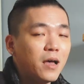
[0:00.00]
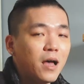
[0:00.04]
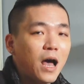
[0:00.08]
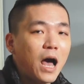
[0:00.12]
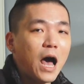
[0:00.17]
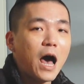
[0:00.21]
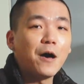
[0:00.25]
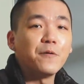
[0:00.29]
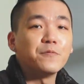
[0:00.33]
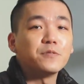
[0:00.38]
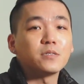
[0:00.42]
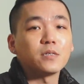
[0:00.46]

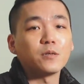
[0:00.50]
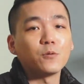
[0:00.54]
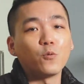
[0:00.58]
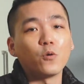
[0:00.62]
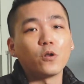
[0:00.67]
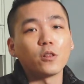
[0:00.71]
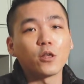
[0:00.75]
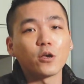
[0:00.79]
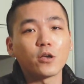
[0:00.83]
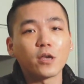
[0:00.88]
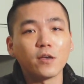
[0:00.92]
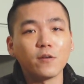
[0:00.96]
Obviously, we're
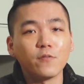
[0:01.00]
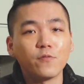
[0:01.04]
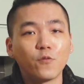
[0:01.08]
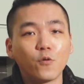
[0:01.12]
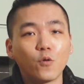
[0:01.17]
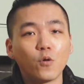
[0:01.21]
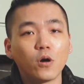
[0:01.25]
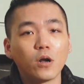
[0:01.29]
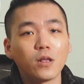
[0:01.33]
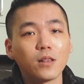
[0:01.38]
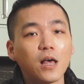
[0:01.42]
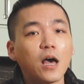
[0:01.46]
looking
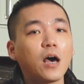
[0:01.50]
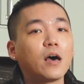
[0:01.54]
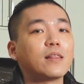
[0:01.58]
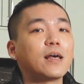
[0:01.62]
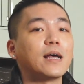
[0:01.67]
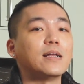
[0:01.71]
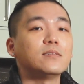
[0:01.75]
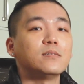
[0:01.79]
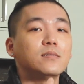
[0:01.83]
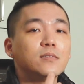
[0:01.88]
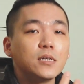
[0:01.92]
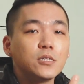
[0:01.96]
for a lot of
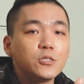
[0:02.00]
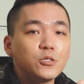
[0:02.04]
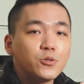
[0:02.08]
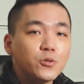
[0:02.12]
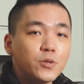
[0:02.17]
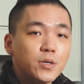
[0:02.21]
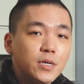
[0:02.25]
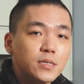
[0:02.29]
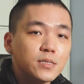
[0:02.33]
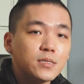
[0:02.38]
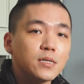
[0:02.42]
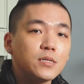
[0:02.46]
that
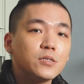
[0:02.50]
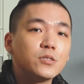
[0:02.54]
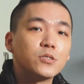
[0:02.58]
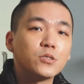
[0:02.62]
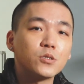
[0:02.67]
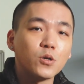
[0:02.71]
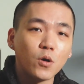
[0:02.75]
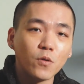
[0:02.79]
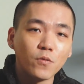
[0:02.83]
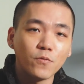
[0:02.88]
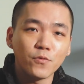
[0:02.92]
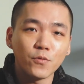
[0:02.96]
citrus and
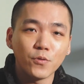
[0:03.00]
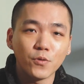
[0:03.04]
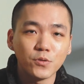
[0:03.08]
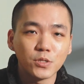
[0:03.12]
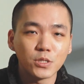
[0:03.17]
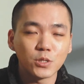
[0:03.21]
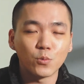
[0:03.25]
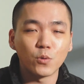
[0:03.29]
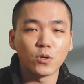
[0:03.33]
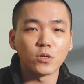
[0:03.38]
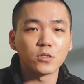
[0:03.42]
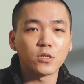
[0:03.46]
stone fruit,
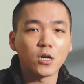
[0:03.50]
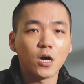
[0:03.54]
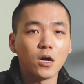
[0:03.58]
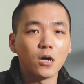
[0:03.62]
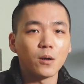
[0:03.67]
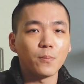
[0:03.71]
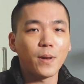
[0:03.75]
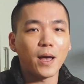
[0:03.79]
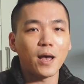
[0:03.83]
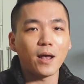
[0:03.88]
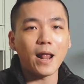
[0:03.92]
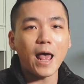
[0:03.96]
so we're
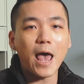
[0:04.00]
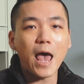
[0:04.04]
talking about